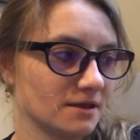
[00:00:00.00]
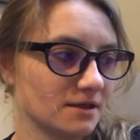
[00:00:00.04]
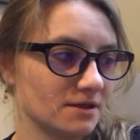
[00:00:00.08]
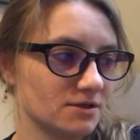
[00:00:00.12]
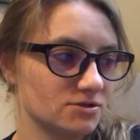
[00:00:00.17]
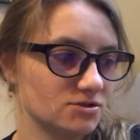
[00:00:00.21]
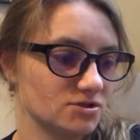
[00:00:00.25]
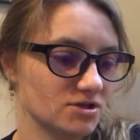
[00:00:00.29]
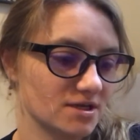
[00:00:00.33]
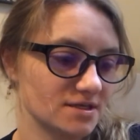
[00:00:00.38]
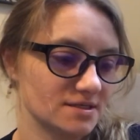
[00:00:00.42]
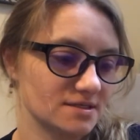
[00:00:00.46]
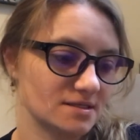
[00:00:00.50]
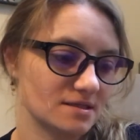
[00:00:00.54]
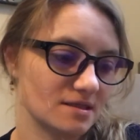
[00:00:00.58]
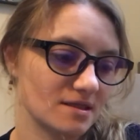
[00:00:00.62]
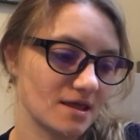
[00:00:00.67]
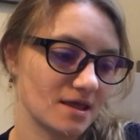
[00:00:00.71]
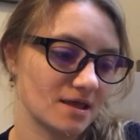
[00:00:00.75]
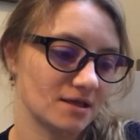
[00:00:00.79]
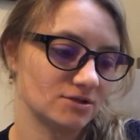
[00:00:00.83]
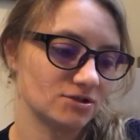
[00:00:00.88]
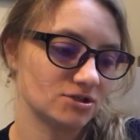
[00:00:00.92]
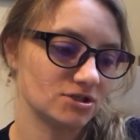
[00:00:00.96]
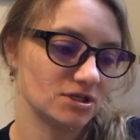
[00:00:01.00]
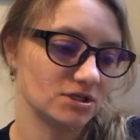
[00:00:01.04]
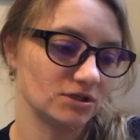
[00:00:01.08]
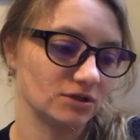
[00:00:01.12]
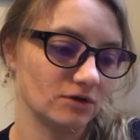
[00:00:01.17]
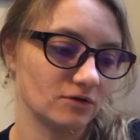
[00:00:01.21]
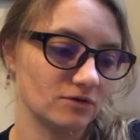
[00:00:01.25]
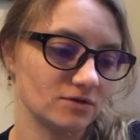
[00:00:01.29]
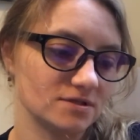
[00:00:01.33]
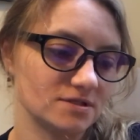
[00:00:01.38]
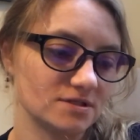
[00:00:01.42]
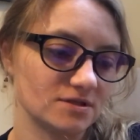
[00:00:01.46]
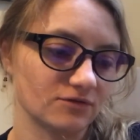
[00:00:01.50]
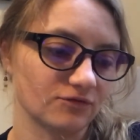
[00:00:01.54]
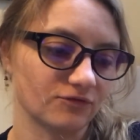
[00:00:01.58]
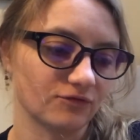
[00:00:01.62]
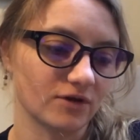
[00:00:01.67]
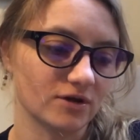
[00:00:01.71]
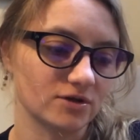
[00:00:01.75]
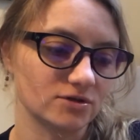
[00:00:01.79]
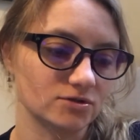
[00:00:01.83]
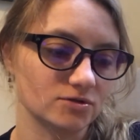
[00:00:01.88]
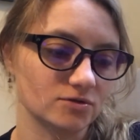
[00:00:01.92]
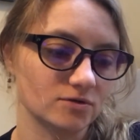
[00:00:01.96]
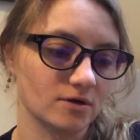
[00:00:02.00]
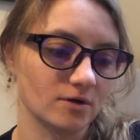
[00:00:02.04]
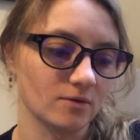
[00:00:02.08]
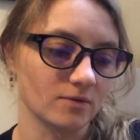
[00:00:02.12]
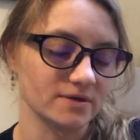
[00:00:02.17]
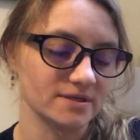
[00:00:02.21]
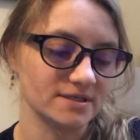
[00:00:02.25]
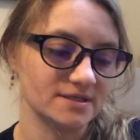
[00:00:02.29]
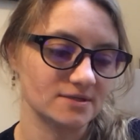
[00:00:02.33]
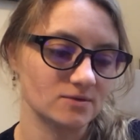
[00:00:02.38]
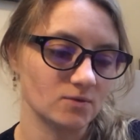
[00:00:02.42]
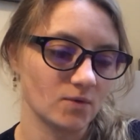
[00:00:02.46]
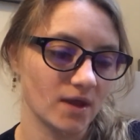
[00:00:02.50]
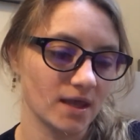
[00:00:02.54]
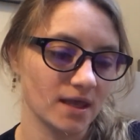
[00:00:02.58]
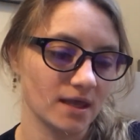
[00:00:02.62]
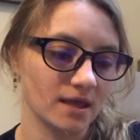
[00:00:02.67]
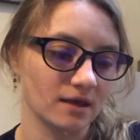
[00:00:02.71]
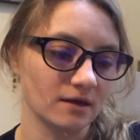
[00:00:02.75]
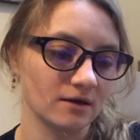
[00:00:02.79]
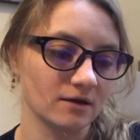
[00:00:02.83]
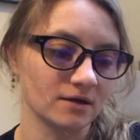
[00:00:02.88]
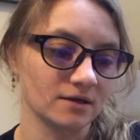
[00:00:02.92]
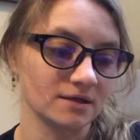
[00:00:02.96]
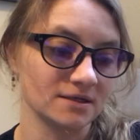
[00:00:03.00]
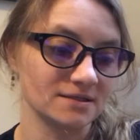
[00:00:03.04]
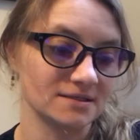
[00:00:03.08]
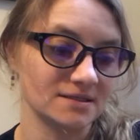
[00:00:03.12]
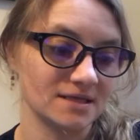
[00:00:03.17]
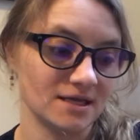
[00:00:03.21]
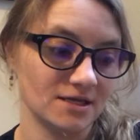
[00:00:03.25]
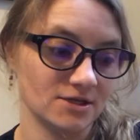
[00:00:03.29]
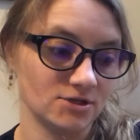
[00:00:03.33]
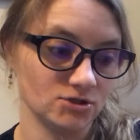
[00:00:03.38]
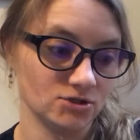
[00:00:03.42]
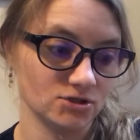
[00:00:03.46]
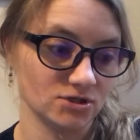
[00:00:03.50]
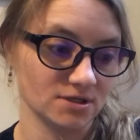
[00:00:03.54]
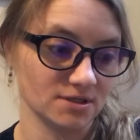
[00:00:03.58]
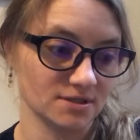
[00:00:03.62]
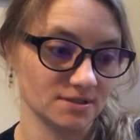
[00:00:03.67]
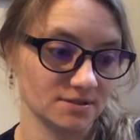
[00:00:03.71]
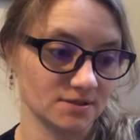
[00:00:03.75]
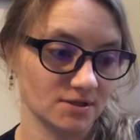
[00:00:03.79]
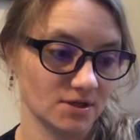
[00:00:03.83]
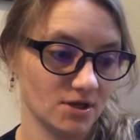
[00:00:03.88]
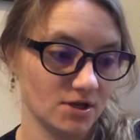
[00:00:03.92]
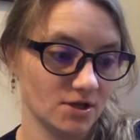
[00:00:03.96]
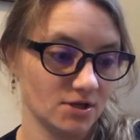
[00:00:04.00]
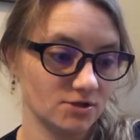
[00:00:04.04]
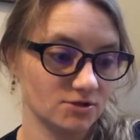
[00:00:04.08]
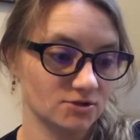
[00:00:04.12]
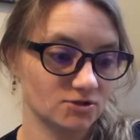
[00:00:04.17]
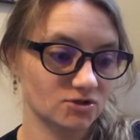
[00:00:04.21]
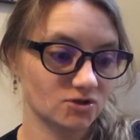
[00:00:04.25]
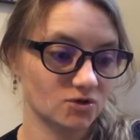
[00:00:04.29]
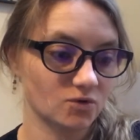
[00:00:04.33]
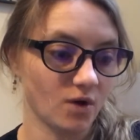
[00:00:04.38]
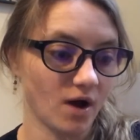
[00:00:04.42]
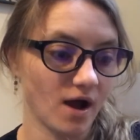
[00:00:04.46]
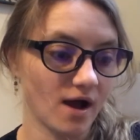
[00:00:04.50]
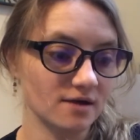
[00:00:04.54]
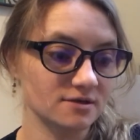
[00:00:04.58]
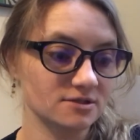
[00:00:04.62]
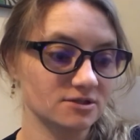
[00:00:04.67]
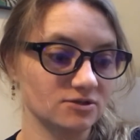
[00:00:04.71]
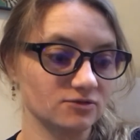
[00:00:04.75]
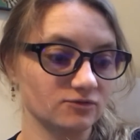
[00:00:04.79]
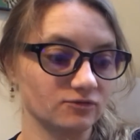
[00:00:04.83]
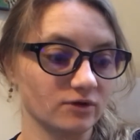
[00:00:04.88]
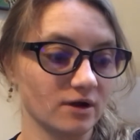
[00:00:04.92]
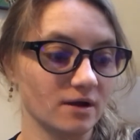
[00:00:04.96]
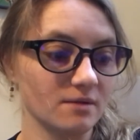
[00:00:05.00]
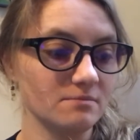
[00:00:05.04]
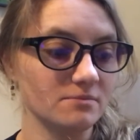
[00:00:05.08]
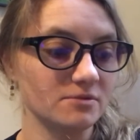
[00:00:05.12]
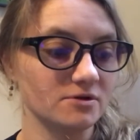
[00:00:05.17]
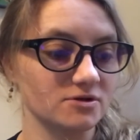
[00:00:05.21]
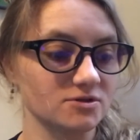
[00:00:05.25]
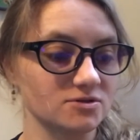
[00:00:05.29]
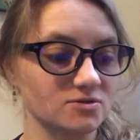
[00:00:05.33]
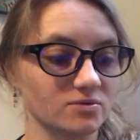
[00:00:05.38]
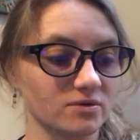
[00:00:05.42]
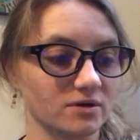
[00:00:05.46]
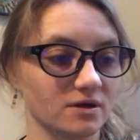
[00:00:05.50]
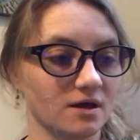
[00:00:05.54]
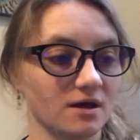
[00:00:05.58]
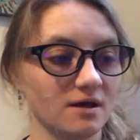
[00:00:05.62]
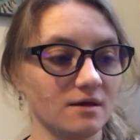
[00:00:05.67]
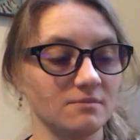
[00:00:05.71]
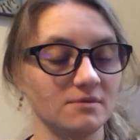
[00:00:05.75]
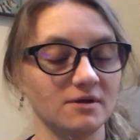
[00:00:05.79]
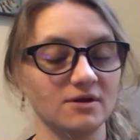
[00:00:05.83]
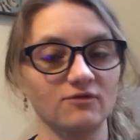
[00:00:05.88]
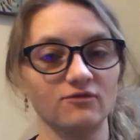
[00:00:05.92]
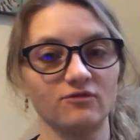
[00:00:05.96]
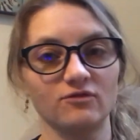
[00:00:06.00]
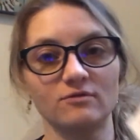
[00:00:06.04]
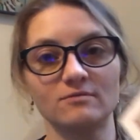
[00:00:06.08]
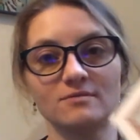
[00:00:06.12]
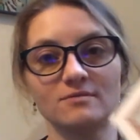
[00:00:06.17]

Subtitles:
Just then she noticed the front door was swinging on its hinges. Squawks and rumbles were coming from